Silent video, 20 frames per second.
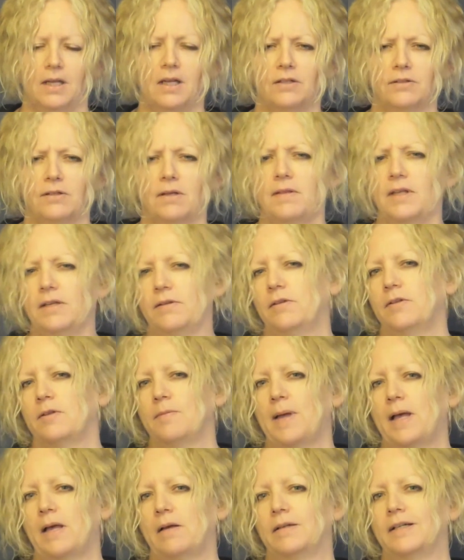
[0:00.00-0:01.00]
So this is
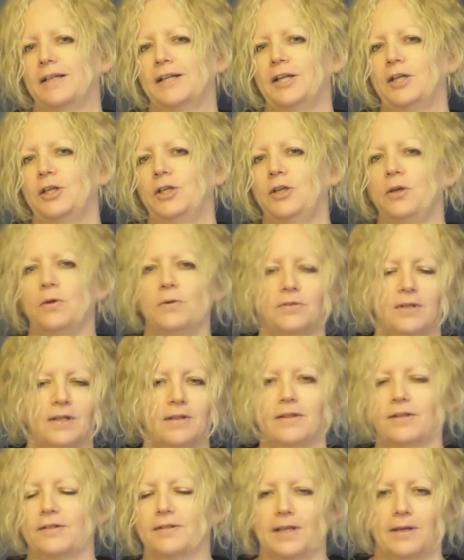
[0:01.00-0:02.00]
about using
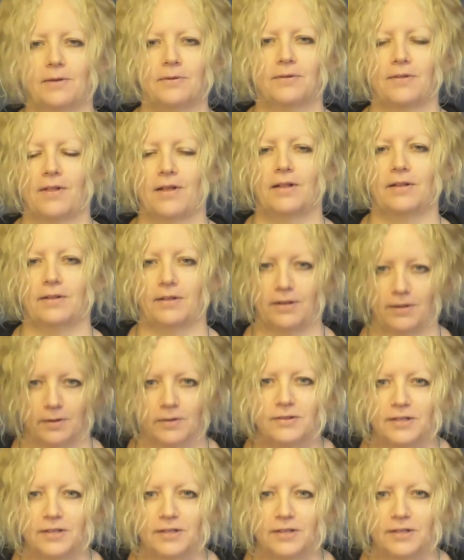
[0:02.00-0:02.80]
the skills and the